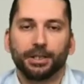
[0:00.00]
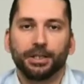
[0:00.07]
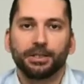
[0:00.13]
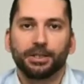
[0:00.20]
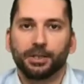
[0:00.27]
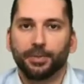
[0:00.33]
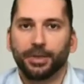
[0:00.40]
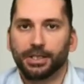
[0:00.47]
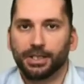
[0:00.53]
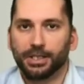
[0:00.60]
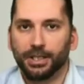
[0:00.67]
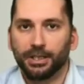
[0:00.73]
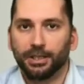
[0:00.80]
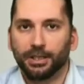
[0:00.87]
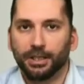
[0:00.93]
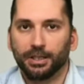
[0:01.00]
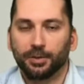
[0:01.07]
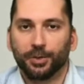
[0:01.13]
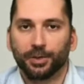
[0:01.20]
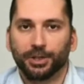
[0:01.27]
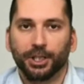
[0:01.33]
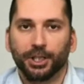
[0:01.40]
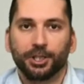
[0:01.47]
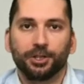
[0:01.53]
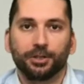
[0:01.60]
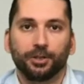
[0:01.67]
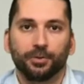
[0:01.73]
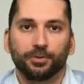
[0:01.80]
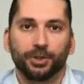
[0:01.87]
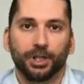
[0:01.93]
This is best seen in the
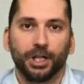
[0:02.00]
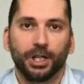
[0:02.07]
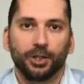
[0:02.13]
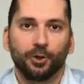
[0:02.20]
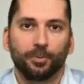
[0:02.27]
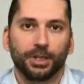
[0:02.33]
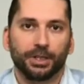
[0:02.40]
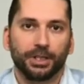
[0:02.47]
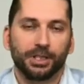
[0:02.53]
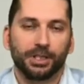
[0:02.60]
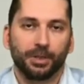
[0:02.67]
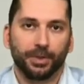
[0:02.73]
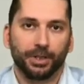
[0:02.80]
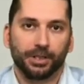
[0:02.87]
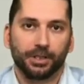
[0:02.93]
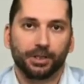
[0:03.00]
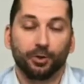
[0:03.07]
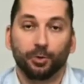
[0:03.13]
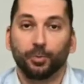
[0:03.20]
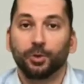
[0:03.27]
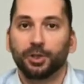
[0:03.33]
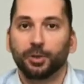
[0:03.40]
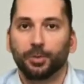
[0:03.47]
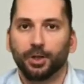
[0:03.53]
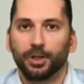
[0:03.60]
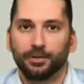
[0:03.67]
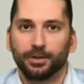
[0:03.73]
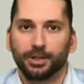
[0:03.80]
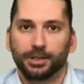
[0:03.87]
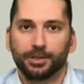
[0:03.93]
protection of the IO participants on multiple
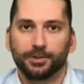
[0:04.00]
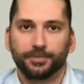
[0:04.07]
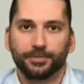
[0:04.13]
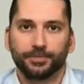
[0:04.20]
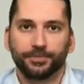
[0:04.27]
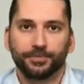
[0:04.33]
levels.